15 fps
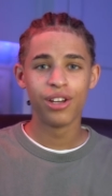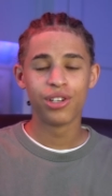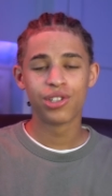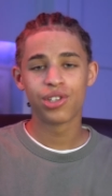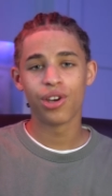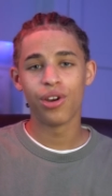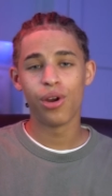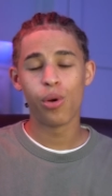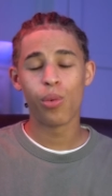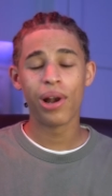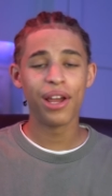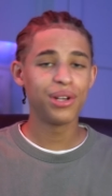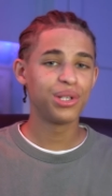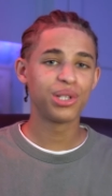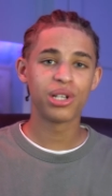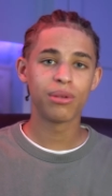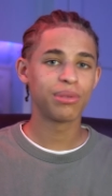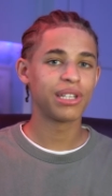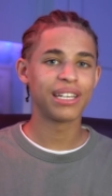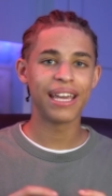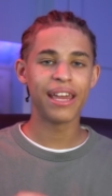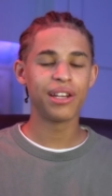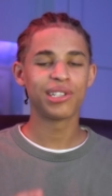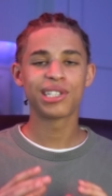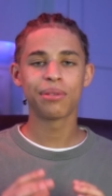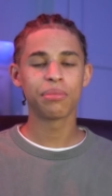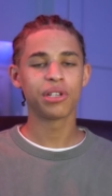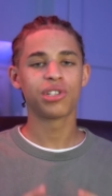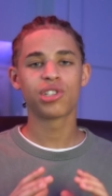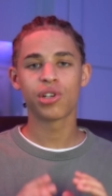So relationships, again, is
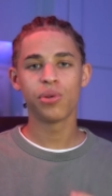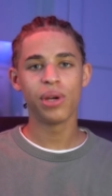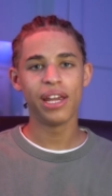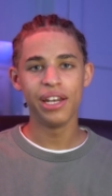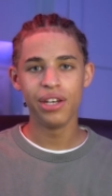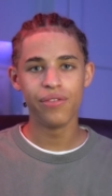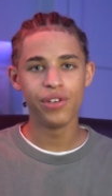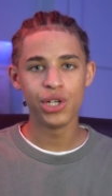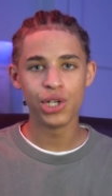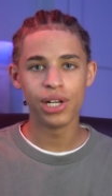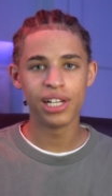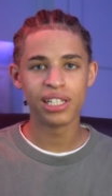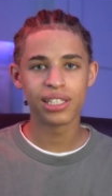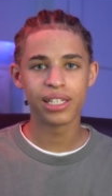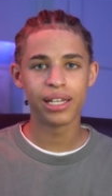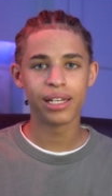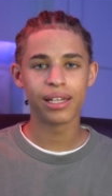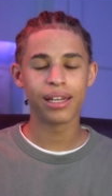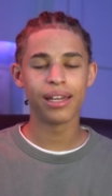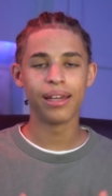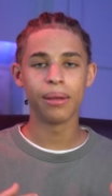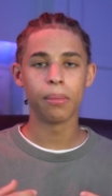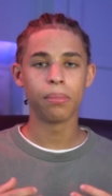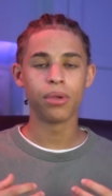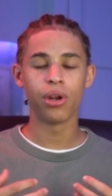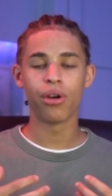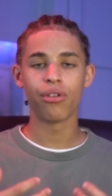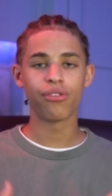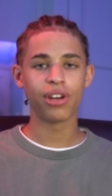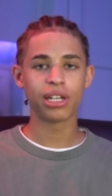something so individualistic. It,
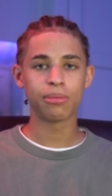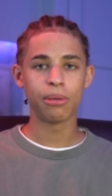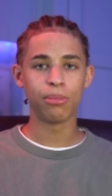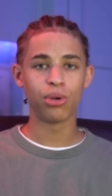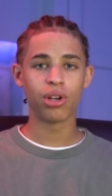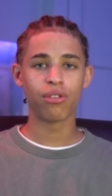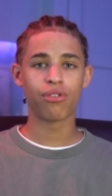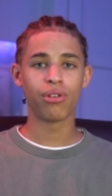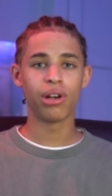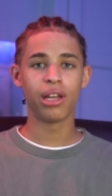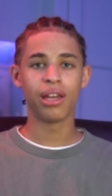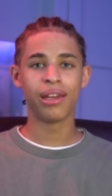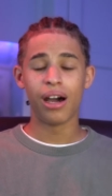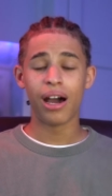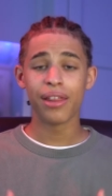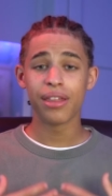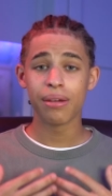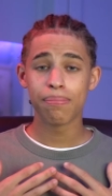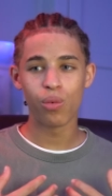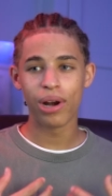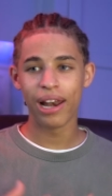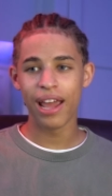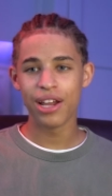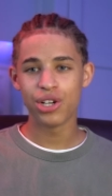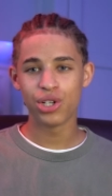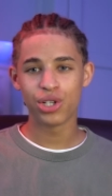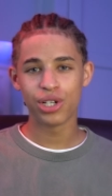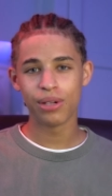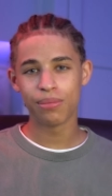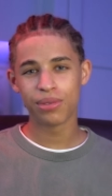affects people differently. I think
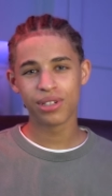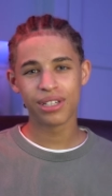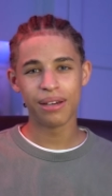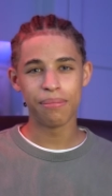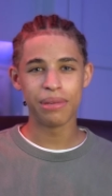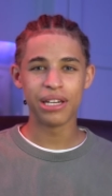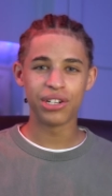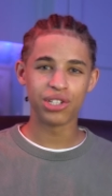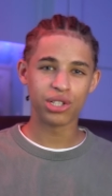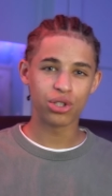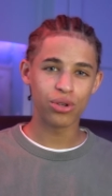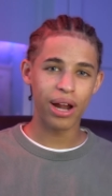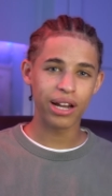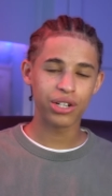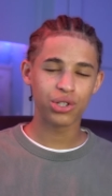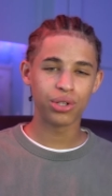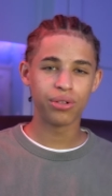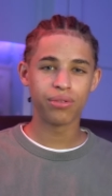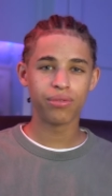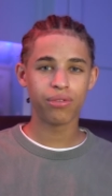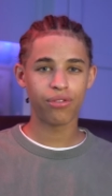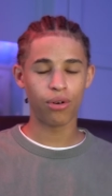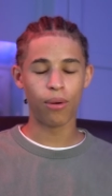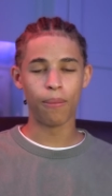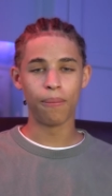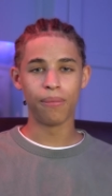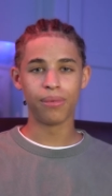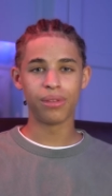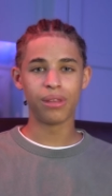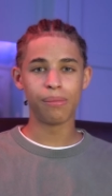relationships can be a distraction
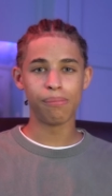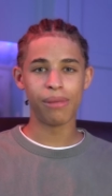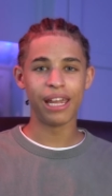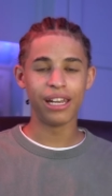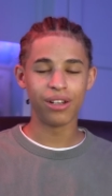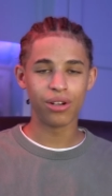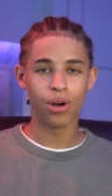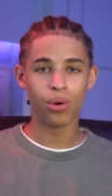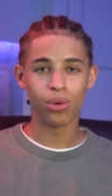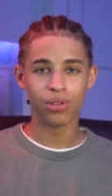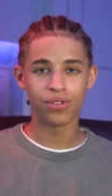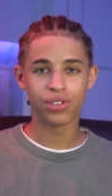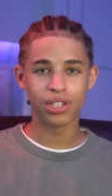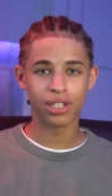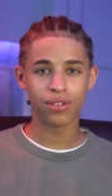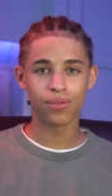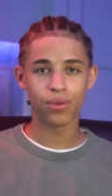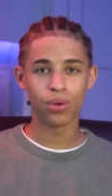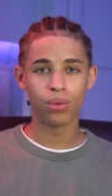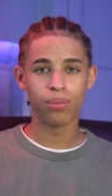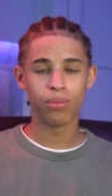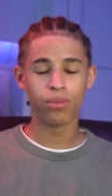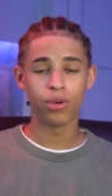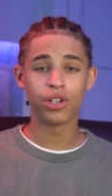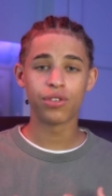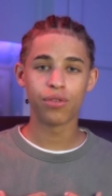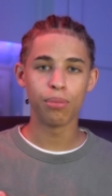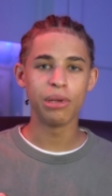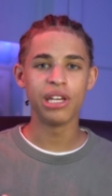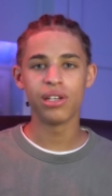from the main goal of sixth form, which
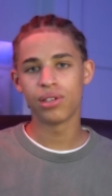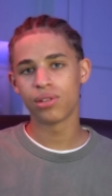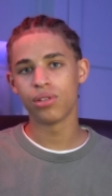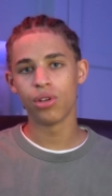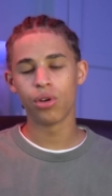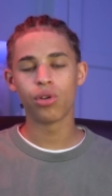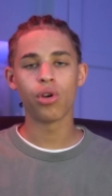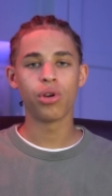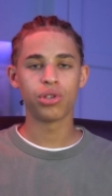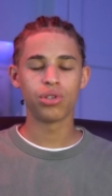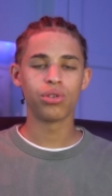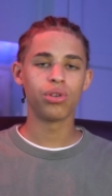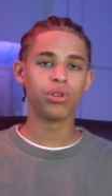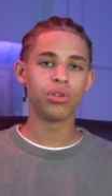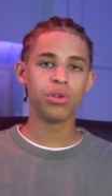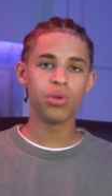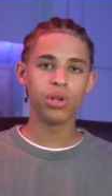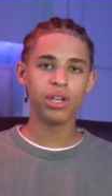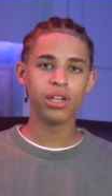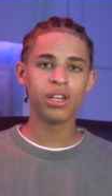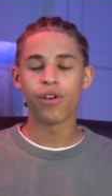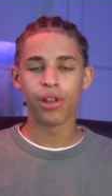for me is, going to a good uni.